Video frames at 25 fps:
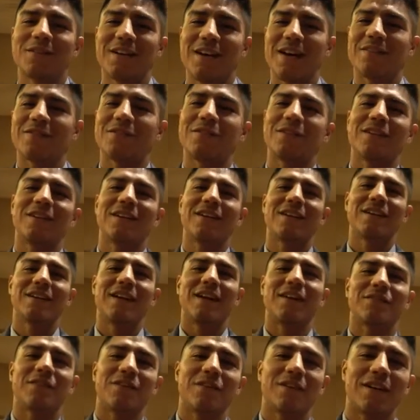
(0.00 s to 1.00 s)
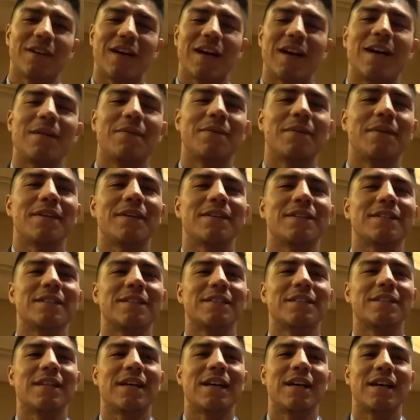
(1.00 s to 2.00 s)
You have to look. You have to look at it because
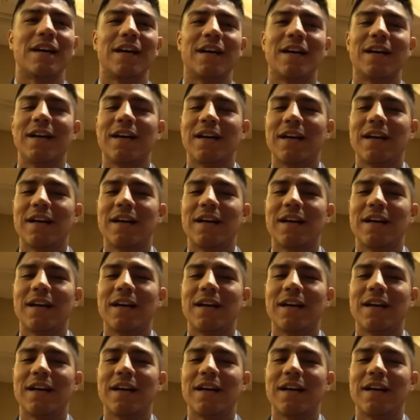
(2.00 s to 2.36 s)
it's uh,